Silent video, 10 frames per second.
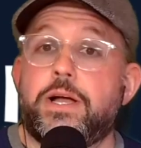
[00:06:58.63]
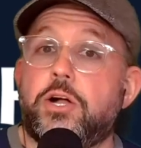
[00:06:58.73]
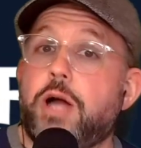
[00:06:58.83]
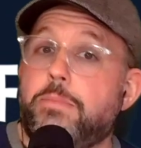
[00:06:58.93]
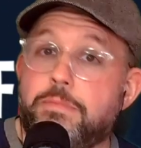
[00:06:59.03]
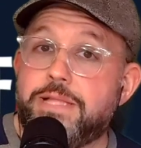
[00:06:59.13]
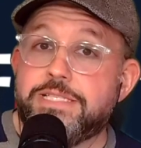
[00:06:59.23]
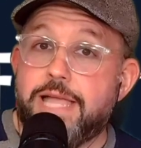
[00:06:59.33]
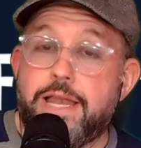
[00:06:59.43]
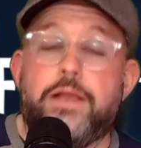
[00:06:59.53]
A couple months
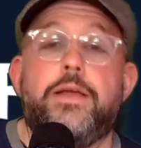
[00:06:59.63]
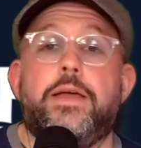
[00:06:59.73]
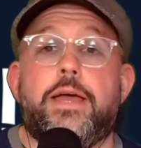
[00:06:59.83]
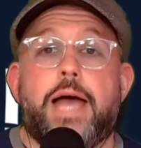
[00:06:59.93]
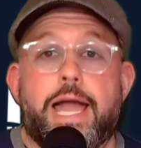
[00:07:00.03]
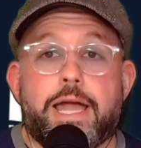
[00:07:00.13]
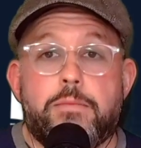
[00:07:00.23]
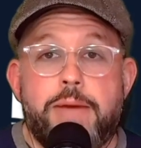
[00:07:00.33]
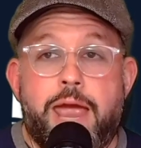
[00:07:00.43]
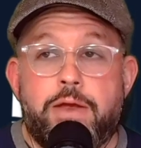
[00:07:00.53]
later, I
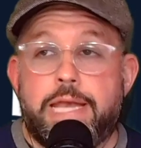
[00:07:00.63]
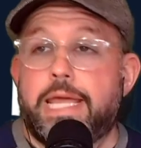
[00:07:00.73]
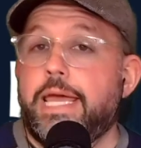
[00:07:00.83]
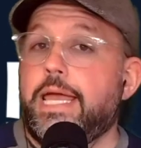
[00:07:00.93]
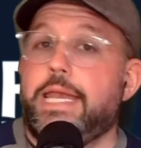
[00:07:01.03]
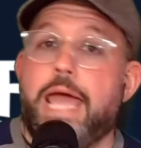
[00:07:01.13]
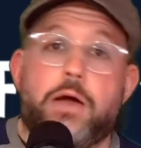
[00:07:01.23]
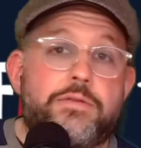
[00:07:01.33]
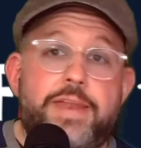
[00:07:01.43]
got married. Now, if